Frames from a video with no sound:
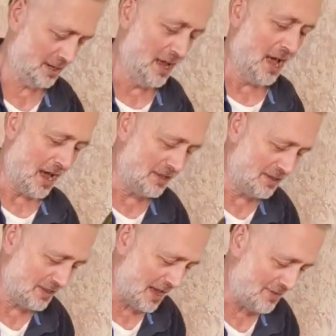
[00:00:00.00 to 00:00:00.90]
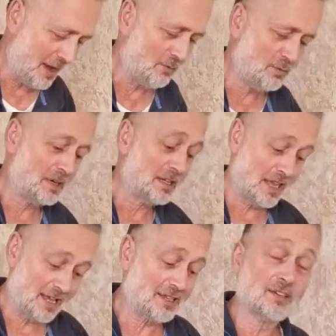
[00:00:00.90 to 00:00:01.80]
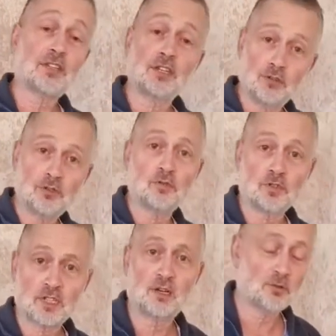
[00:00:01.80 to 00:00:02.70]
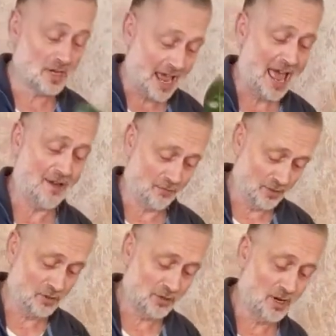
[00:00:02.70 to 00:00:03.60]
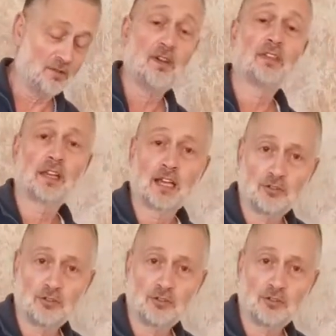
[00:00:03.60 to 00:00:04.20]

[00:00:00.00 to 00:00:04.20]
And that would be that's a useful skill to have when you're going around the country